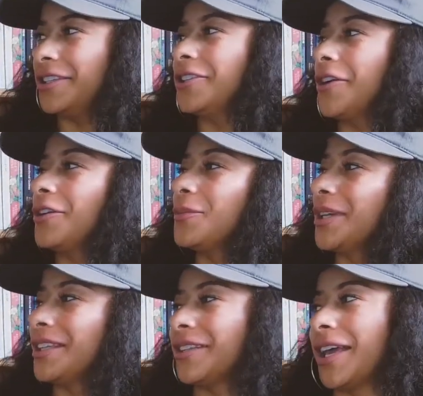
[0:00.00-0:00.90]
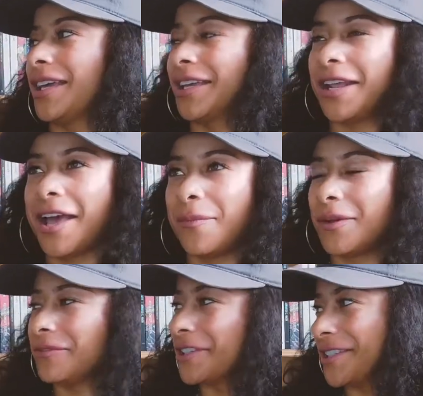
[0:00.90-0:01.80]
You know what I mean? Like, can I have
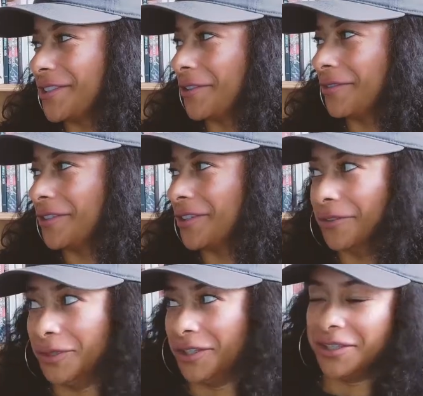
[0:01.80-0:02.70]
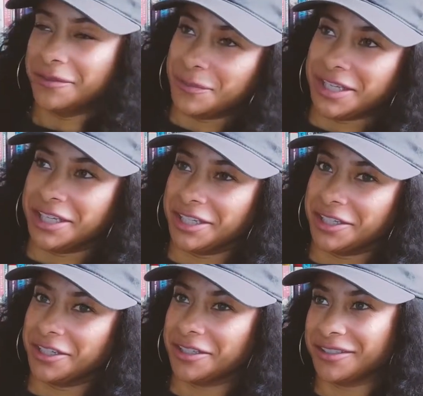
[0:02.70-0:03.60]
my friends over? Are we gonna be
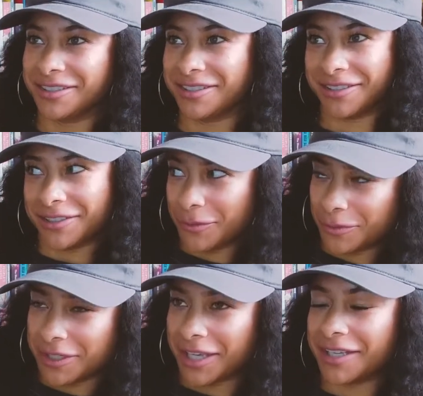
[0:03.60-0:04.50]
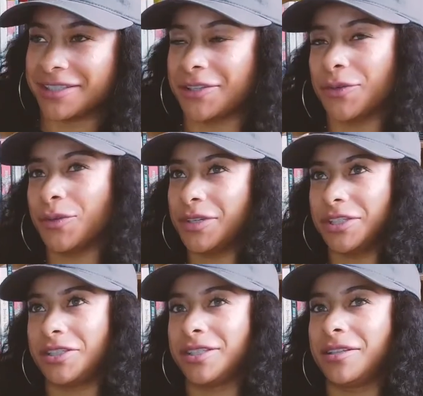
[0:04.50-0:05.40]
here? Is this where we at? So
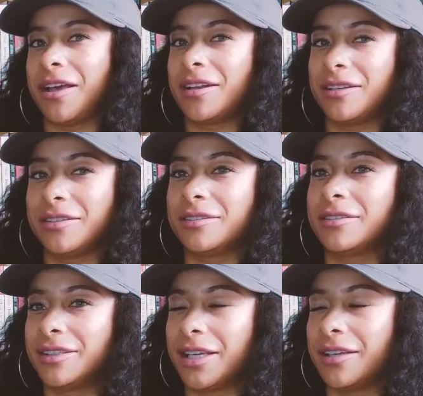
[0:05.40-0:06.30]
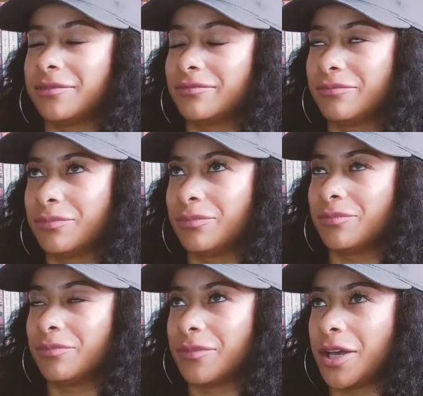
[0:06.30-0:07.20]
it's just a lot of
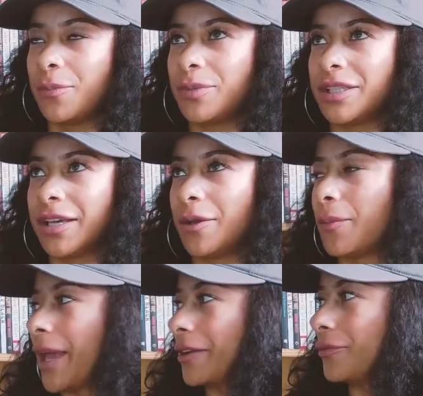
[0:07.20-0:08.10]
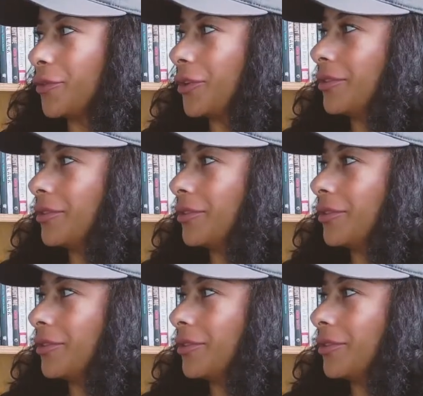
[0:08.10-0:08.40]
up and down, back and forth.